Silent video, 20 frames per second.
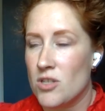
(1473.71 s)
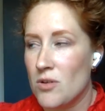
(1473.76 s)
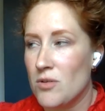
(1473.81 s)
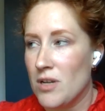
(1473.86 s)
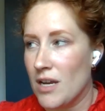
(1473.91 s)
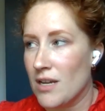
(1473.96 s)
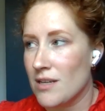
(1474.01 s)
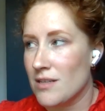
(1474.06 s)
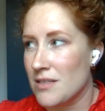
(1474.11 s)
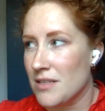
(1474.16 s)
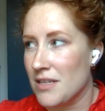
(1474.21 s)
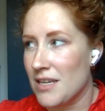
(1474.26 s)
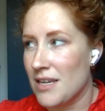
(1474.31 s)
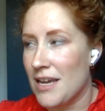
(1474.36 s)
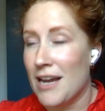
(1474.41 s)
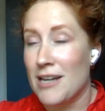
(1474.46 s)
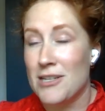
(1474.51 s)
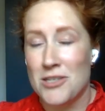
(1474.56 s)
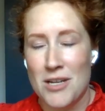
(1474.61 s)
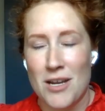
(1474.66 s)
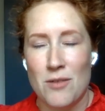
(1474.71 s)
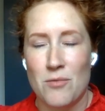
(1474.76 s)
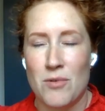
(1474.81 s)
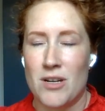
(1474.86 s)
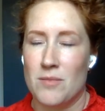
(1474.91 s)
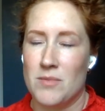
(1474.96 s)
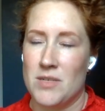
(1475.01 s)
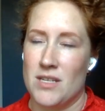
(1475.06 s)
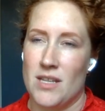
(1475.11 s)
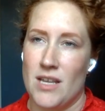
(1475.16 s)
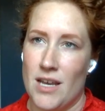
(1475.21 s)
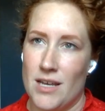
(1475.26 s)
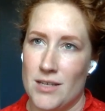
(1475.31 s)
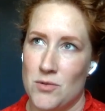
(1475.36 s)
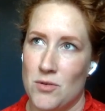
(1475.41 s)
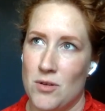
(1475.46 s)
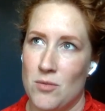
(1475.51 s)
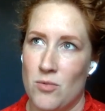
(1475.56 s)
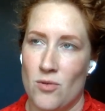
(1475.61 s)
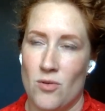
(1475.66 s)
so nicely. Actually, I went up to the
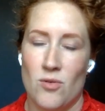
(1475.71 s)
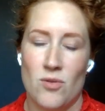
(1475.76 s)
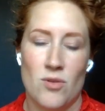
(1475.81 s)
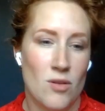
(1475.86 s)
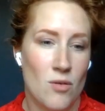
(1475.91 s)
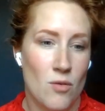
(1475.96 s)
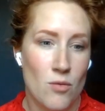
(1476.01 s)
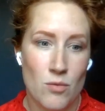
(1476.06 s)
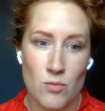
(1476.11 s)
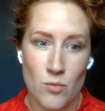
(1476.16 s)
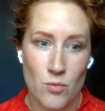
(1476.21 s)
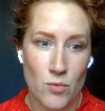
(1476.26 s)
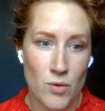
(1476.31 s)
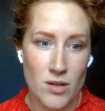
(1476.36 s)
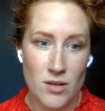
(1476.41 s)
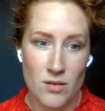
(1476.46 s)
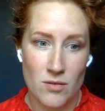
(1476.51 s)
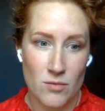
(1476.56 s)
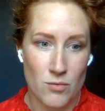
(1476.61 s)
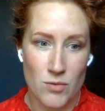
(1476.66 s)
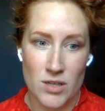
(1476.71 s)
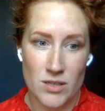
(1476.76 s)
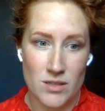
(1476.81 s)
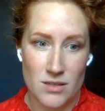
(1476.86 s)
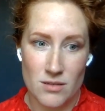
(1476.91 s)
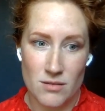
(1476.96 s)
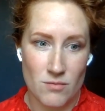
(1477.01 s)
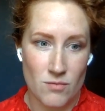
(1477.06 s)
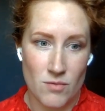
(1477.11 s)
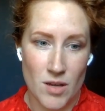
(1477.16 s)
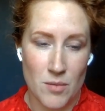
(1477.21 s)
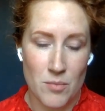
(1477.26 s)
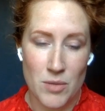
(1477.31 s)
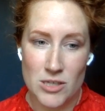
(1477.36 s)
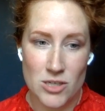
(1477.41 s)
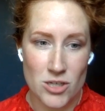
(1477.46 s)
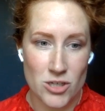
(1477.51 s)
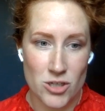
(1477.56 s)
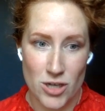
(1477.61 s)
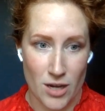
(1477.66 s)
Esri booth. What a
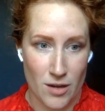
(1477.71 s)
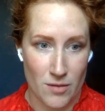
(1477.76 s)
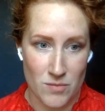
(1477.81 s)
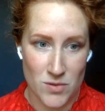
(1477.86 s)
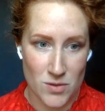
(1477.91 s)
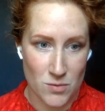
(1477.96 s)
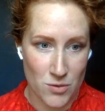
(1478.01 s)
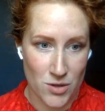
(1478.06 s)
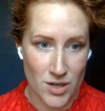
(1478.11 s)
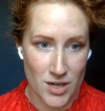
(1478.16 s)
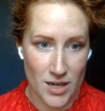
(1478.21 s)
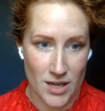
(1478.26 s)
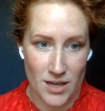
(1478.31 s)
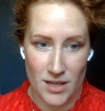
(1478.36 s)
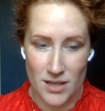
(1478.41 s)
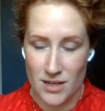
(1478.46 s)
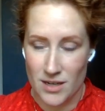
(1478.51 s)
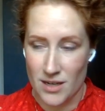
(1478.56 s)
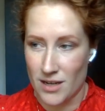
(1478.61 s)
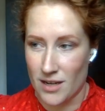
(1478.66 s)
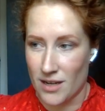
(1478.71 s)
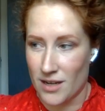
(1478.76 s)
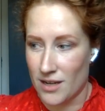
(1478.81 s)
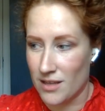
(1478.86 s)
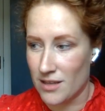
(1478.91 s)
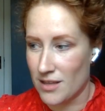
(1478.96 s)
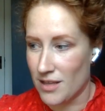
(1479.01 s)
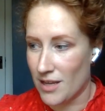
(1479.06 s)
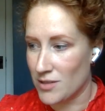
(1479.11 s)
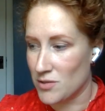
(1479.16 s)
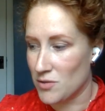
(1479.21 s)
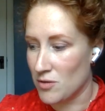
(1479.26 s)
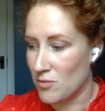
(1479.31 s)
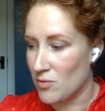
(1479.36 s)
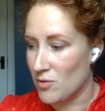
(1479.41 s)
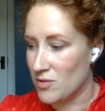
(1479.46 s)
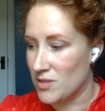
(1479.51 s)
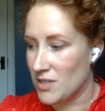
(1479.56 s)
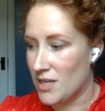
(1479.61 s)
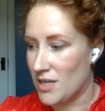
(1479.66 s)
bunch of gems working at the
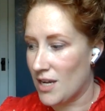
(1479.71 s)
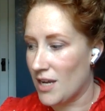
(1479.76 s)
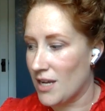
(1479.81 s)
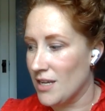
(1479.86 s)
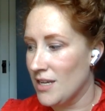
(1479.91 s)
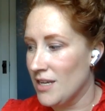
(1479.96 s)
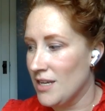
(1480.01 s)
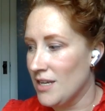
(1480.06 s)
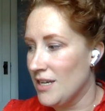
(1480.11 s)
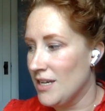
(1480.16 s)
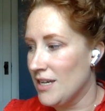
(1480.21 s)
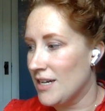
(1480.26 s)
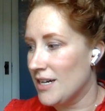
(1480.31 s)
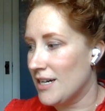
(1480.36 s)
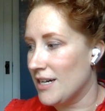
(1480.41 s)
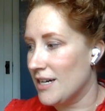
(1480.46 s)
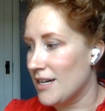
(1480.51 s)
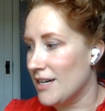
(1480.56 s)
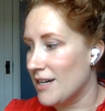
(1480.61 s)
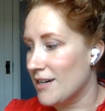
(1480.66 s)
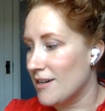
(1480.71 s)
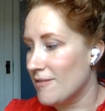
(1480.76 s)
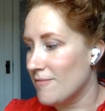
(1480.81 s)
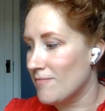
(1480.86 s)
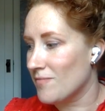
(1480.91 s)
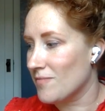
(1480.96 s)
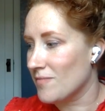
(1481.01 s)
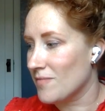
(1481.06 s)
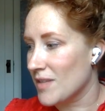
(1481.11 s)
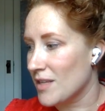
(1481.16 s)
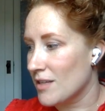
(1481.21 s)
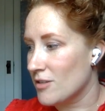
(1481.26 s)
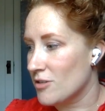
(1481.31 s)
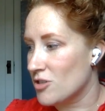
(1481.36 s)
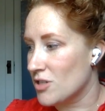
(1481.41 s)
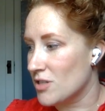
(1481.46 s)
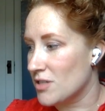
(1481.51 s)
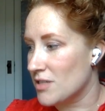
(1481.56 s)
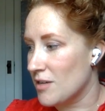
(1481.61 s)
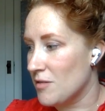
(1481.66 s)
Esri booth today. Um,
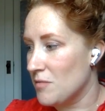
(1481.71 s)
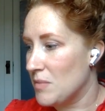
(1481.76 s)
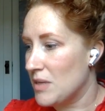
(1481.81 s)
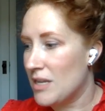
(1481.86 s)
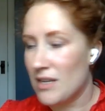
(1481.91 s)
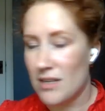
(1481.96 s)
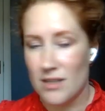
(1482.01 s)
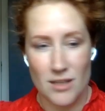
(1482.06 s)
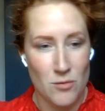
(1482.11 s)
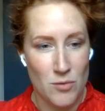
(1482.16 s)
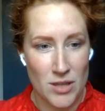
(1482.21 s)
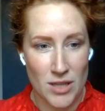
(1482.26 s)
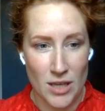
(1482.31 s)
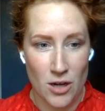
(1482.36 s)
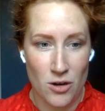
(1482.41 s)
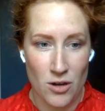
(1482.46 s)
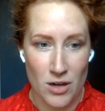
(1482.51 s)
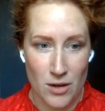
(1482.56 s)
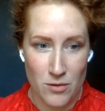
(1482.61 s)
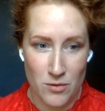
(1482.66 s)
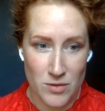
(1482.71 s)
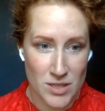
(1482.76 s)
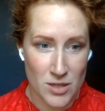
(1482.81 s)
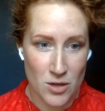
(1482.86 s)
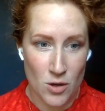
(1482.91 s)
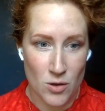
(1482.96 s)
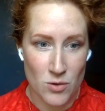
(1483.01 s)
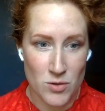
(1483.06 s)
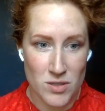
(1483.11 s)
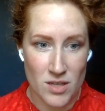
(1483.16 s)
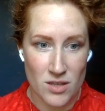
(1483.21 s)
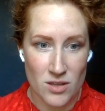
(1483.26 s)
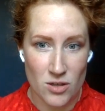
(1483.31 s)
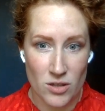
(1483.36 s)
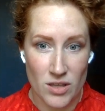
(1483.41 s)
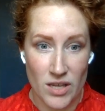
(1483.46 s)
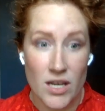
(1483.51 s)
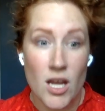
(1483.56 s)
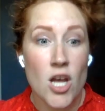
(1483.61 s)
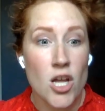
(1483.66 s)
just immediately when they heard I was in OSINT,
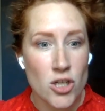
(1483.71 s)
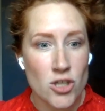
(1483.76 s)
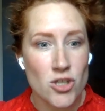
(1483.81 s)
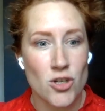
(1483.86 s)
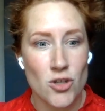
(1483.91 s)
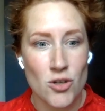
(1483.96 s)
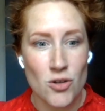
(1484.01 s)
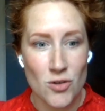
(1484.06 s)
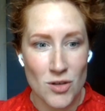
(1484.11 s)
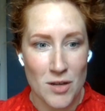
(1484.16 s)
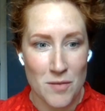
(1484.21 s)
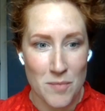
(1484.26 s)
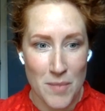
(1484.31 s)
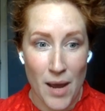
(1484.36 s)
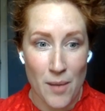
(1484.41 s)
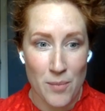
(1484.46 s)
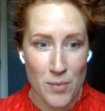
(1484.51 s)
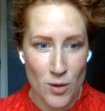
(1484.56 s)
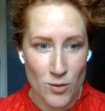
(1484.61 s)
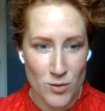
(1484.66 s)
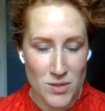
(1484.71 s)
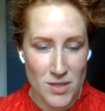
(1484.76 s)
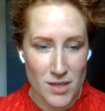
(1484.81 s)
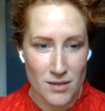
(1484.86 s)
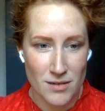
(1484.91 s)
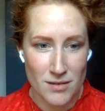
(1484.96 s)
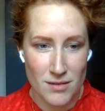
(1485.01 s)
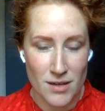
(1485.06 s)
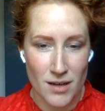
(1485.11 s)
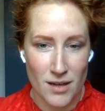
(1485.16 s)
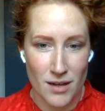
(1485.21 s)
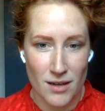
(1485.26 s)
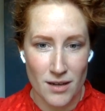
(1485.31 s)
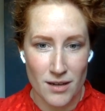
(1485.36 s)
they're like, "Do you know you can map OSINT